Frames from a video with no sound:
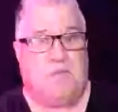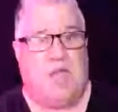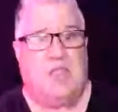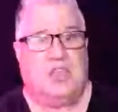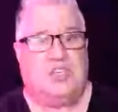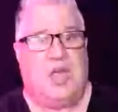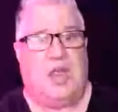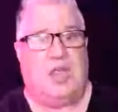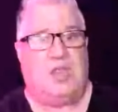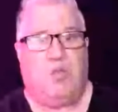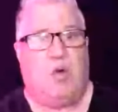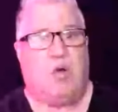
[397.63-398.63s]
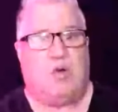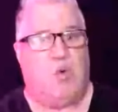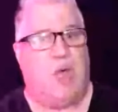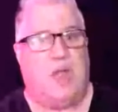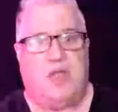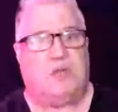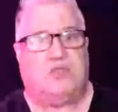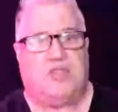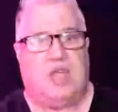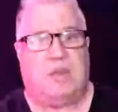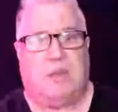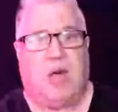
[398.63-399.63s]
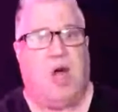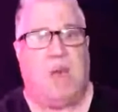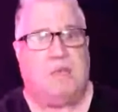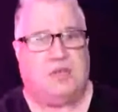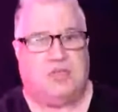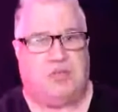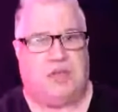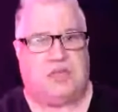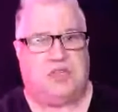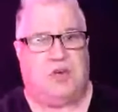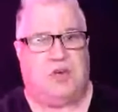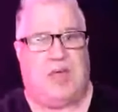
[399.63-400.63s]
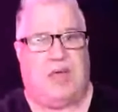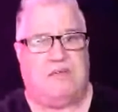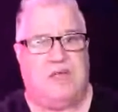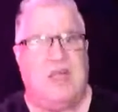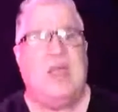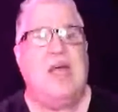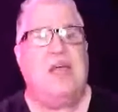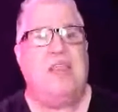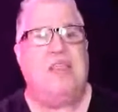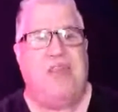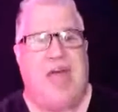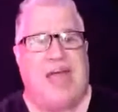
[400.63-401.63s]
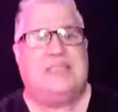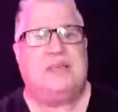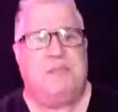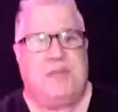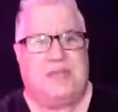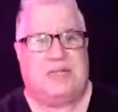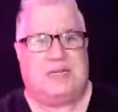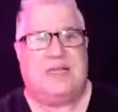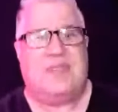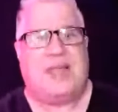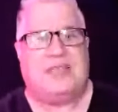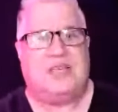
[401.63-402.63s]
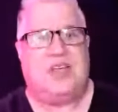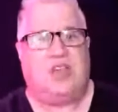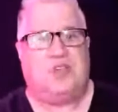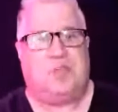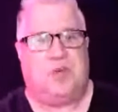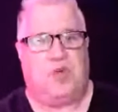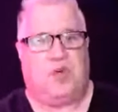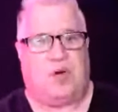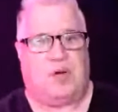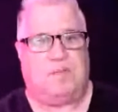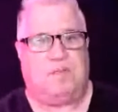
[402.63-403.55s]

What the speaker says: And you sell it and you walk away and you go sit in the Bahamas the rest of your life. That's a business. That's an entrepreneur.